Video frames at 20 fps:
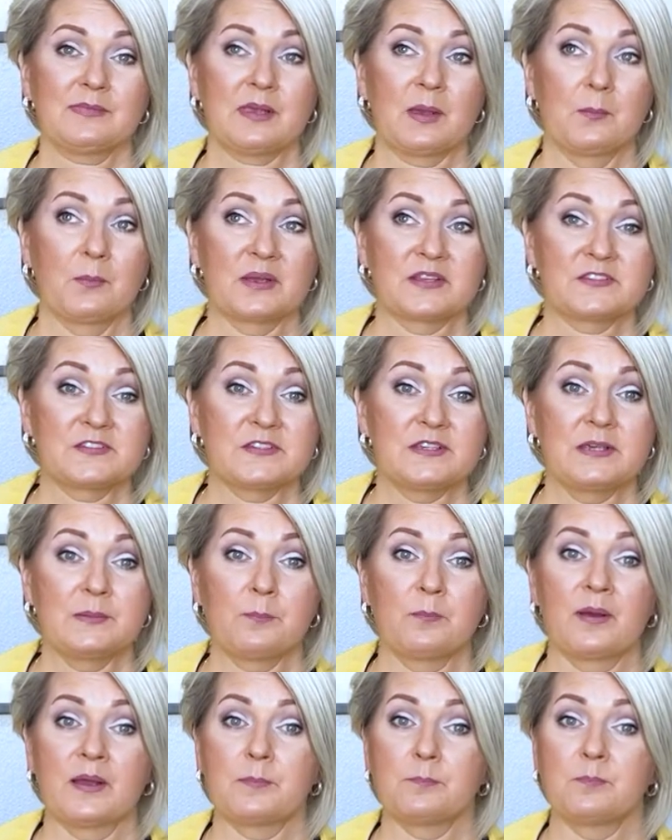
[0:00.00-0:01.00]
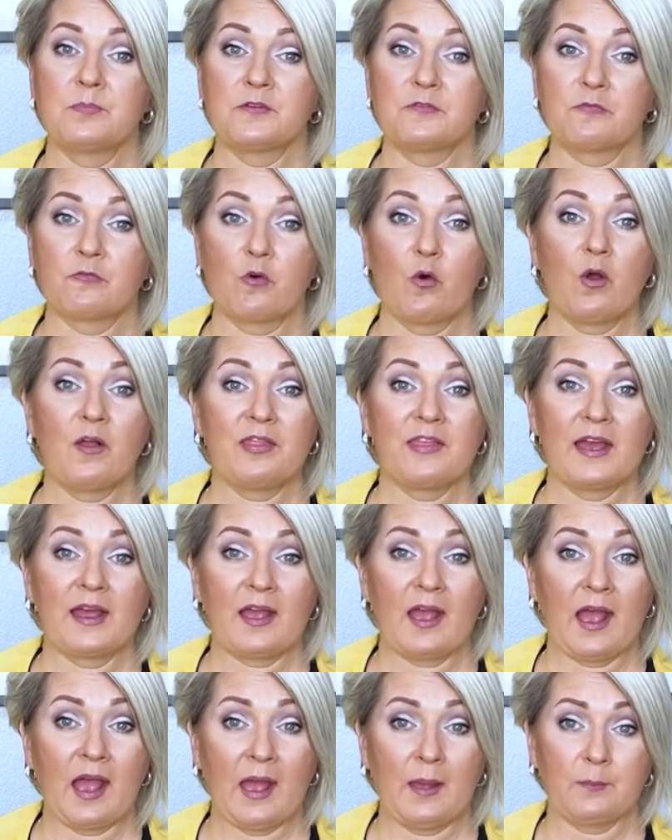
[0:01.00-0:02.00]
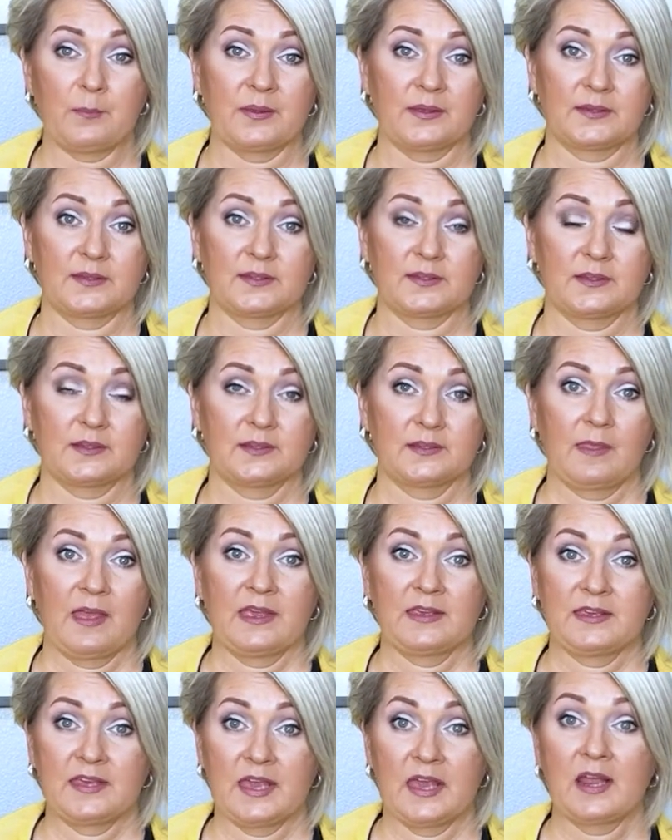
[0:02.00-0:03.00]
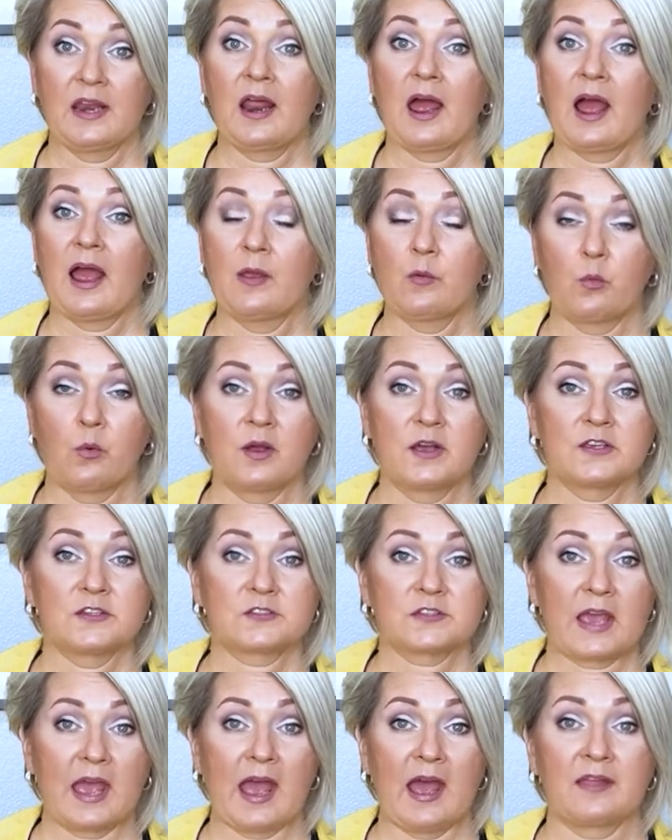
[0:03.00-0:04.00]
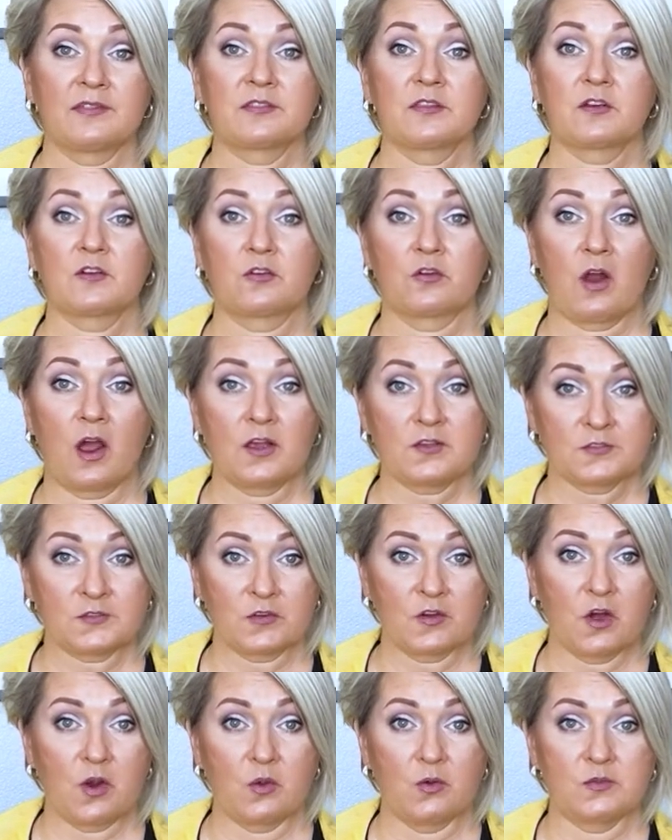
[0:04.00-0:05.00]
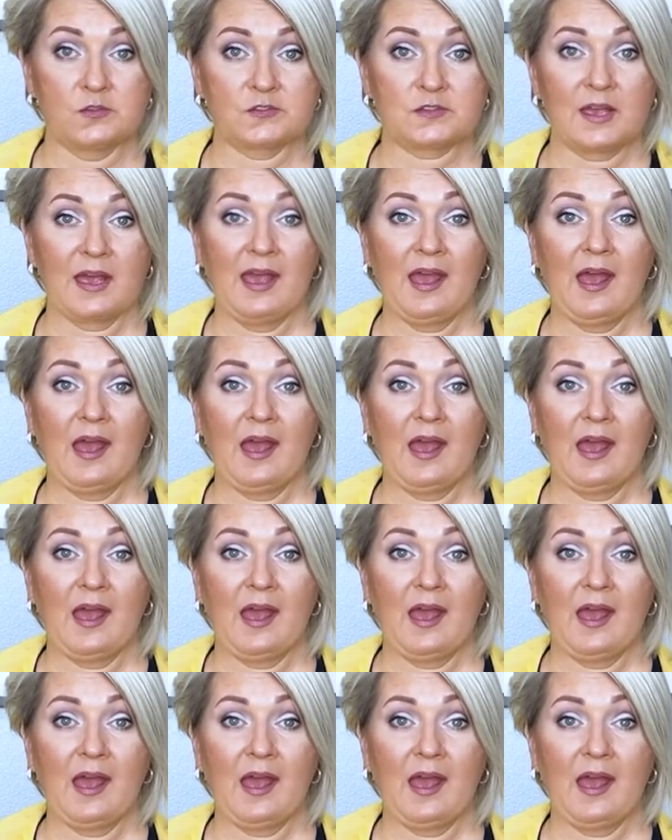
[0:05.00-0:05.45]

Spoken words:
But before that happened, again, I was at the crossroads.